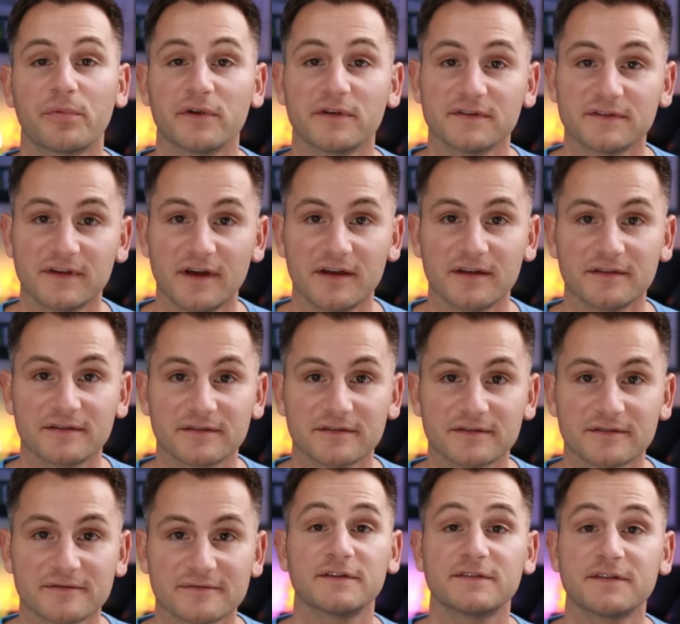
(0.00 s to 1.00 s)

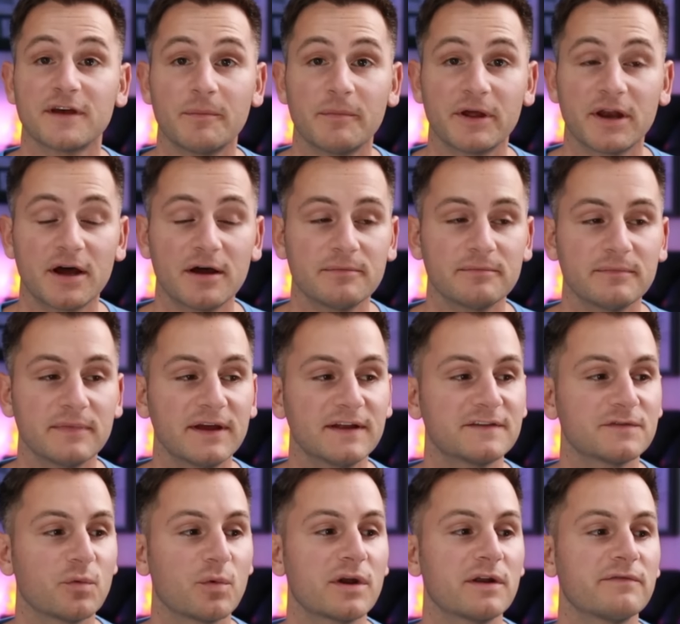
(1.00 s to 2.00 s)
precise. To sum it up,
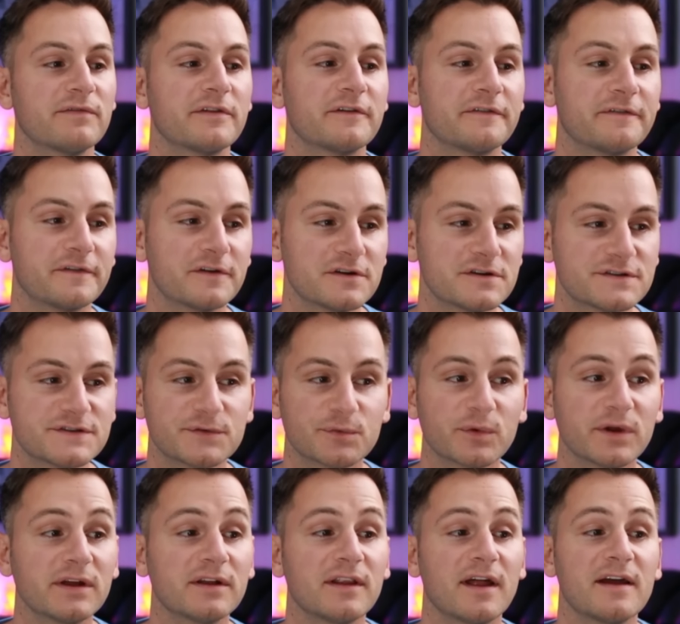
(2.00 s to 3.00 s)
it's one of the first
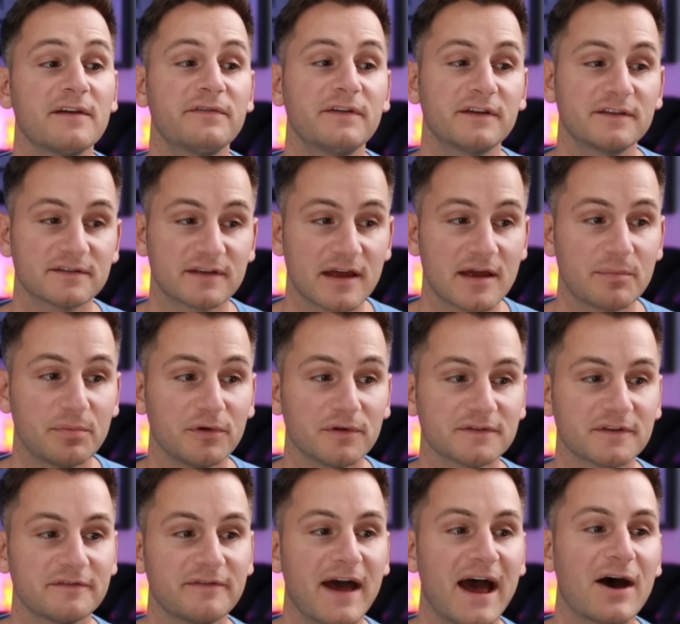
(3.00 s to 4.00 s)
real-life
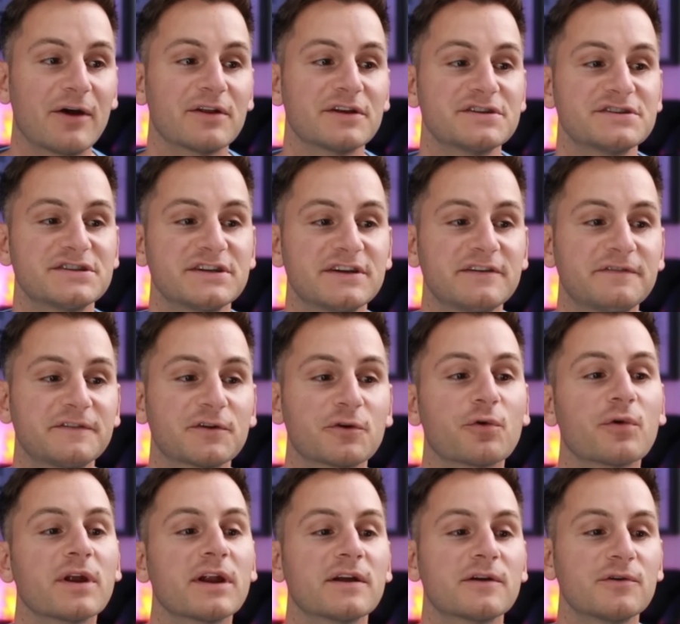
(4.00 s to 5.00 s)
examples of how to shift
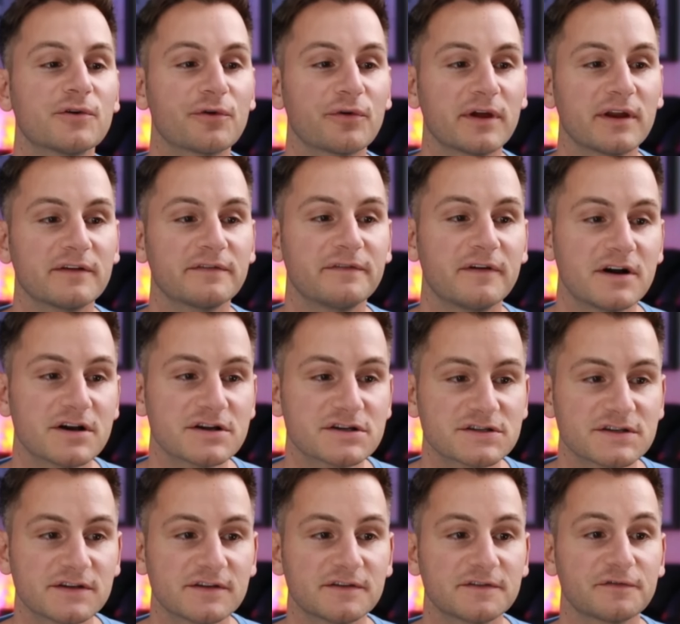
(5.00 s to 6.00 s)
critical grid
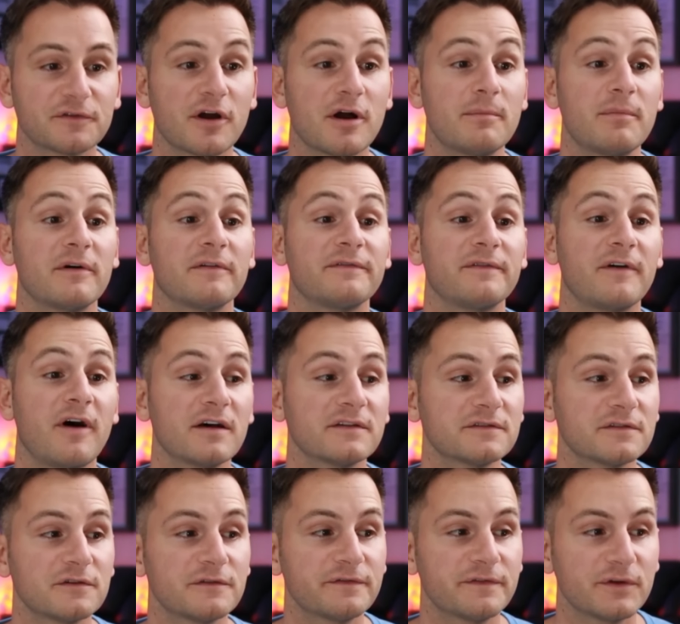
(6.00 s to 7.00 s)
functions from
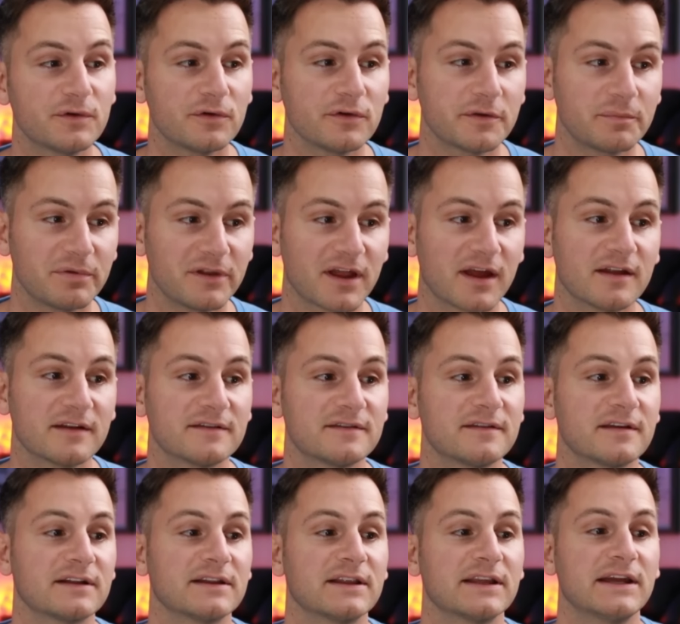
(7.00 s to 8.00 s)
fossil-fueled plants
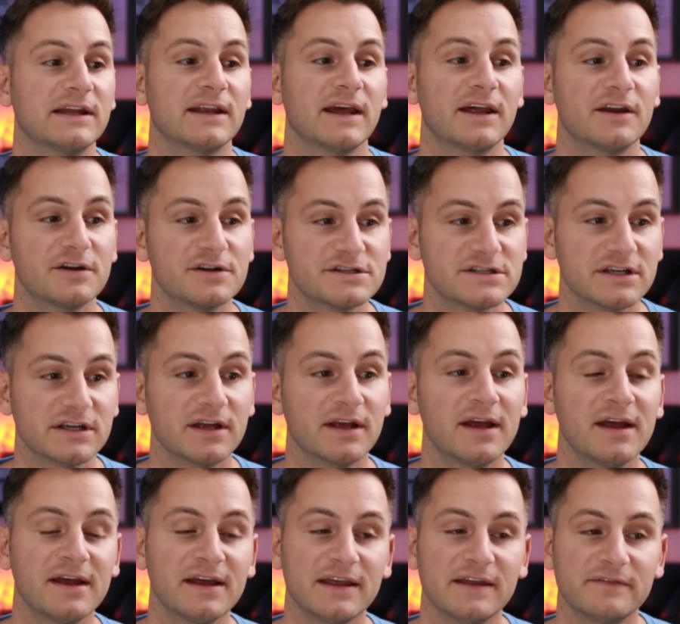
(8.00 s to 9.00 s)
to clean energy.
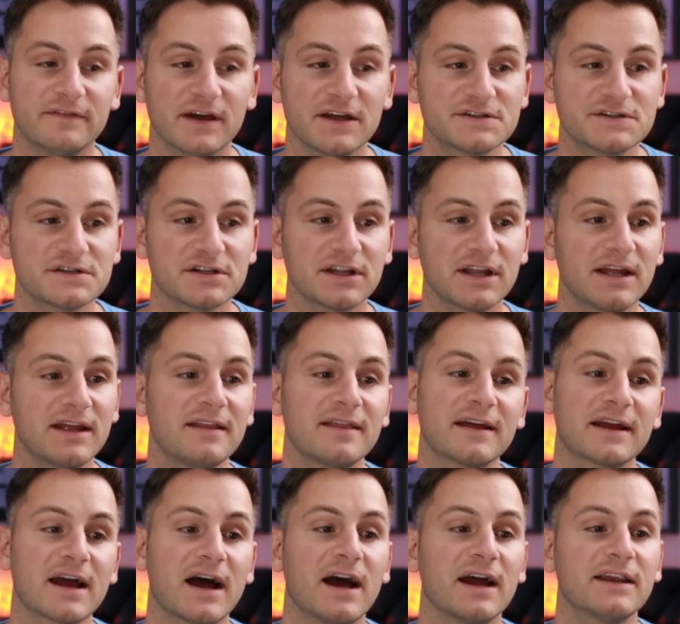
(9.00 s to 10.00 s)
Eventually,
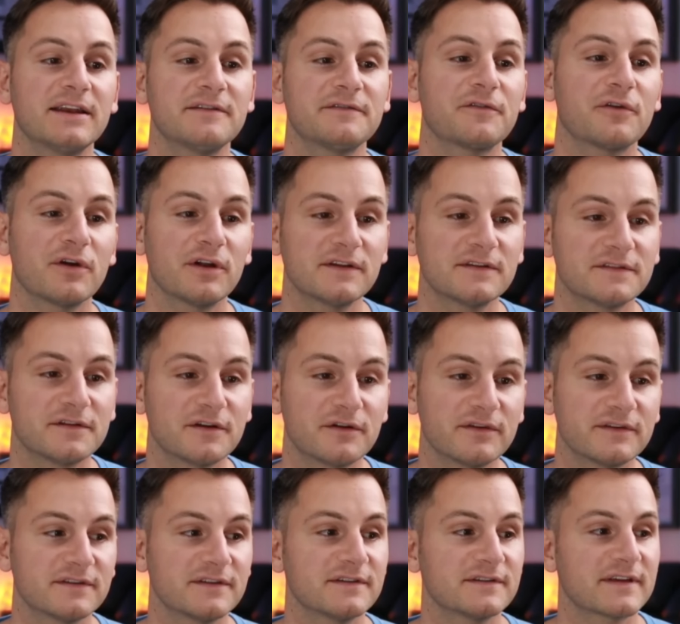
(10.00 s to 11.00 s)
the kind of grid
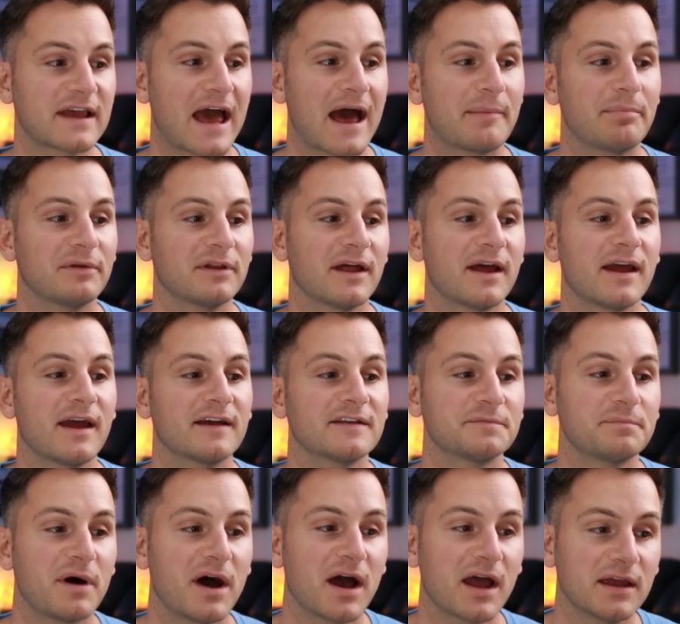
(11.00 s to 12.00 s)
services Capillae
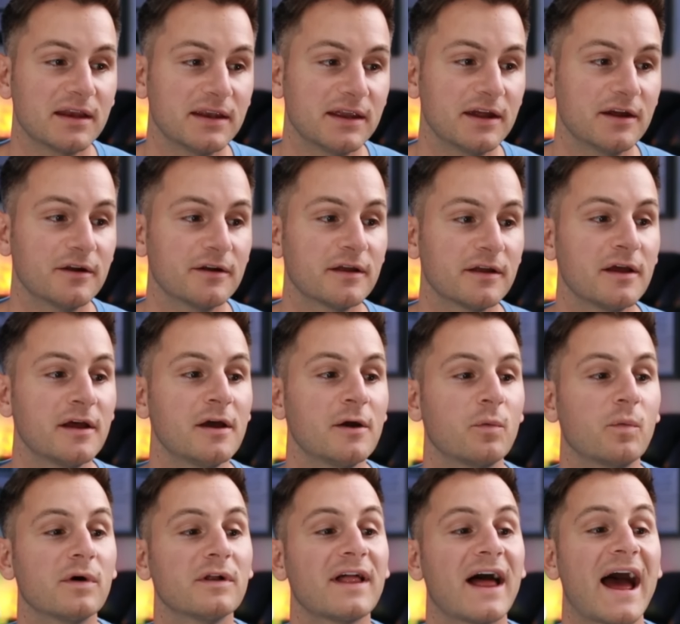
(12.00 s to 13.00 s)
has pioneered
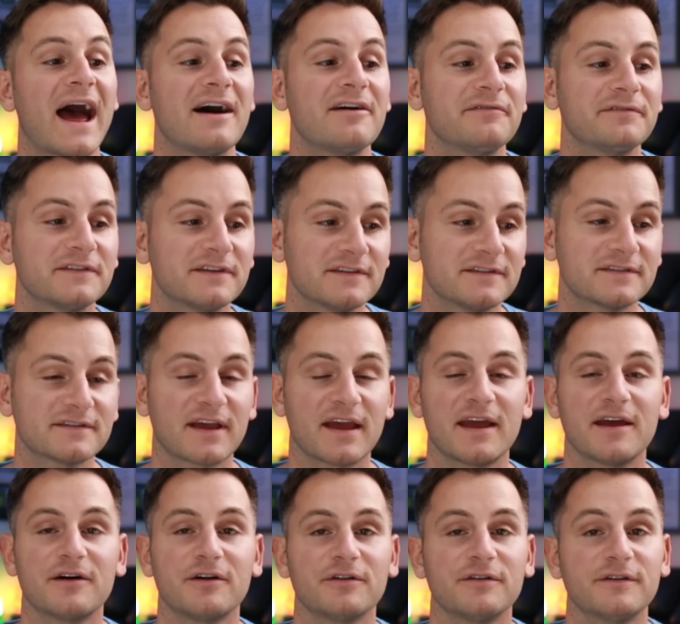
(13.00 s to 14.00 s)
will have to
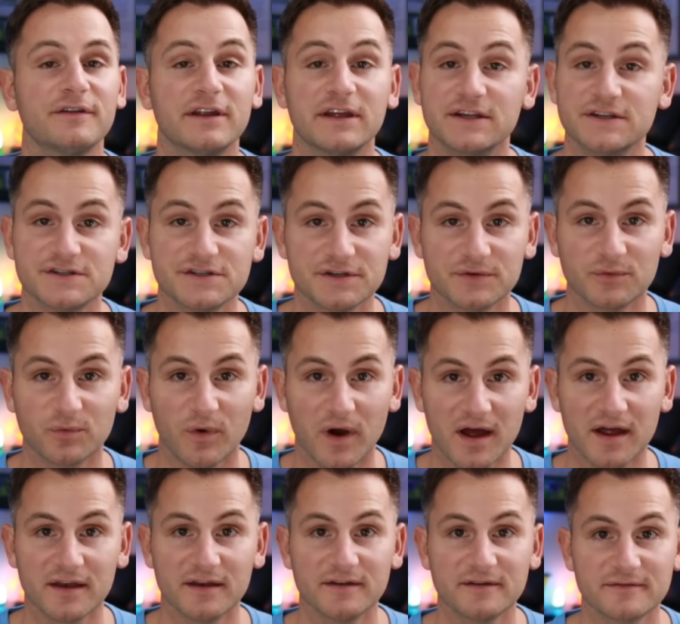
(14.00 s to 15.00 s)
scale
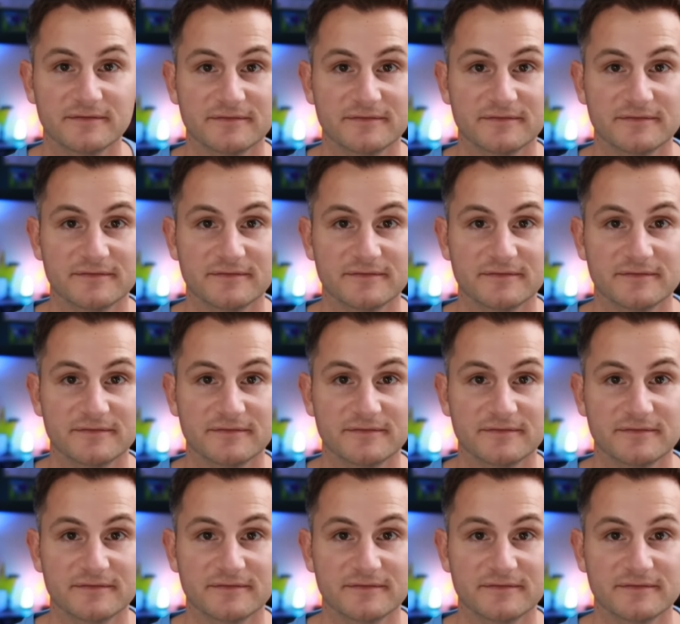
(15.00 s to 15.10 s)
nationwide.